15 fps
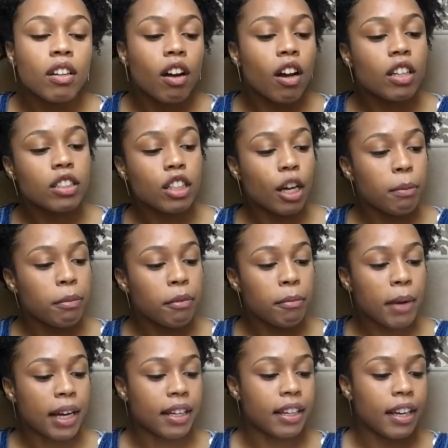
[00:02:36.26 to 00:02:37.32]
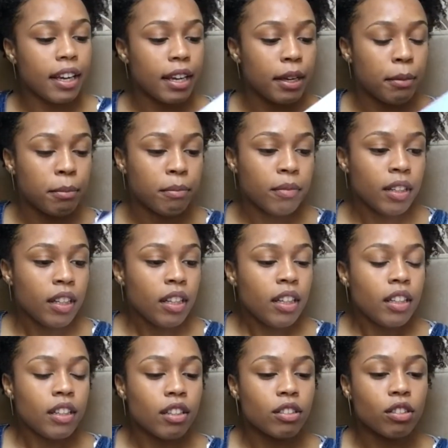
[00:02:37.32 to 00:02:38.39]
on top of my game.
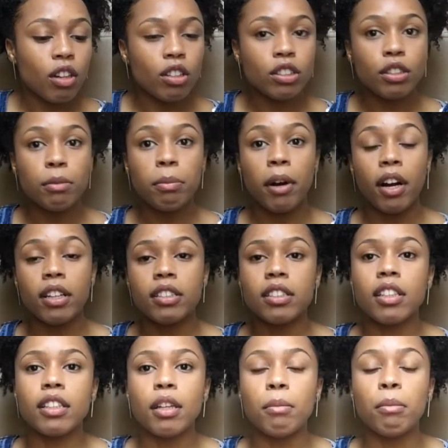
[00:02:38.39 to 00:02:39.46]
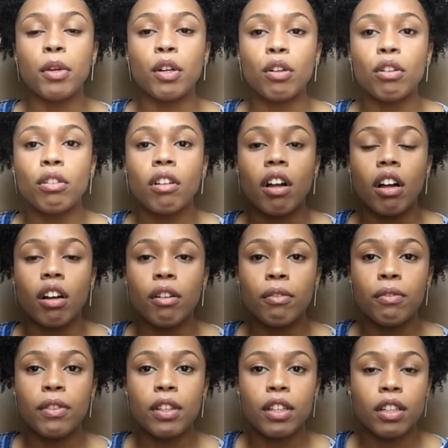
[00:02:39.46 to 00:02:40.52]
There's also parts in the middle
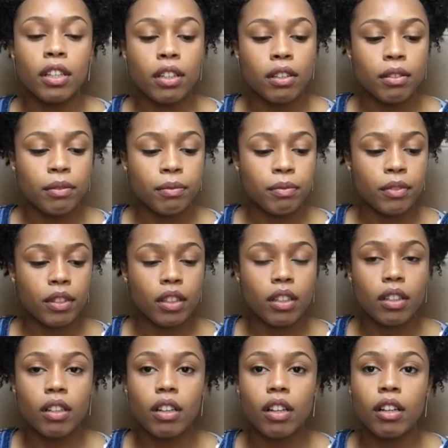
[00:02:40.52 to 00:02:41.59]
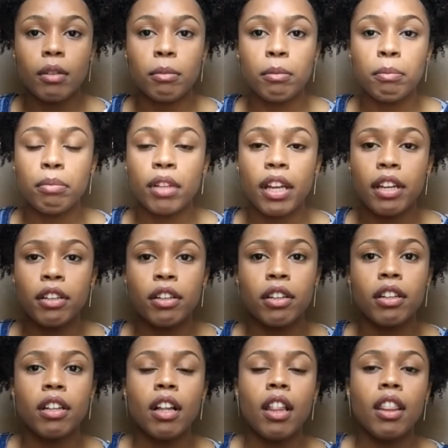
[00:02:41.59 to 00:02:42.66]
of the
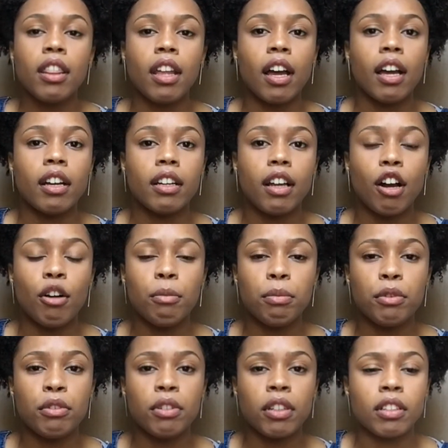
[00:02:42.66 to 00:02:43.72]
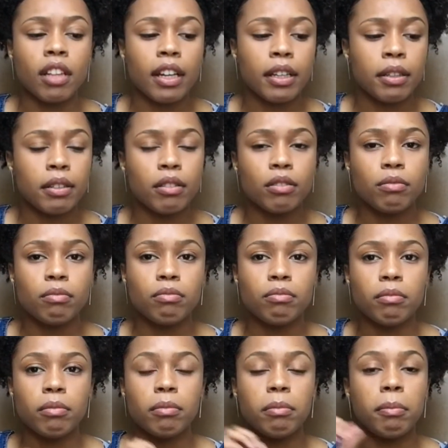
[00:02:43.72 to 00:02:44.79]
planner that help you to like
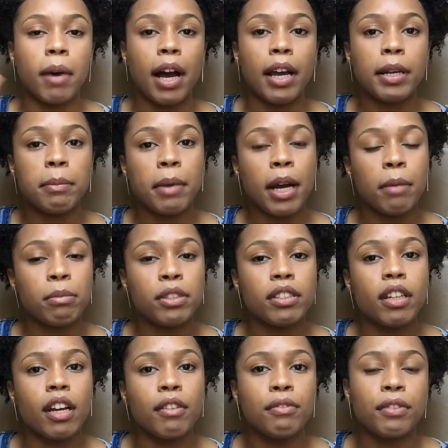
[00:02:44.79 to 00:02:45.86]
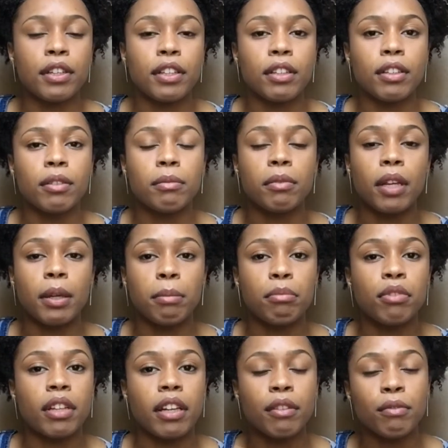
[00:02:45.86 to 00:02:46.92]
mind map stuff and like
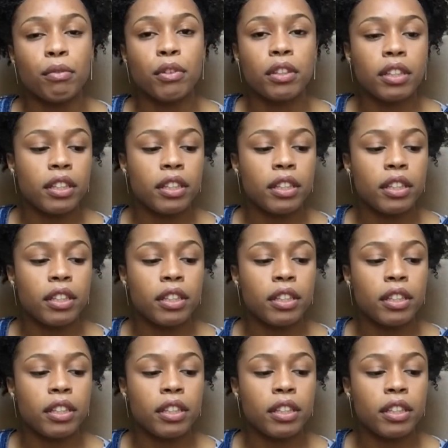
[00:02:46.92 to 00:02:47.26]
plan for the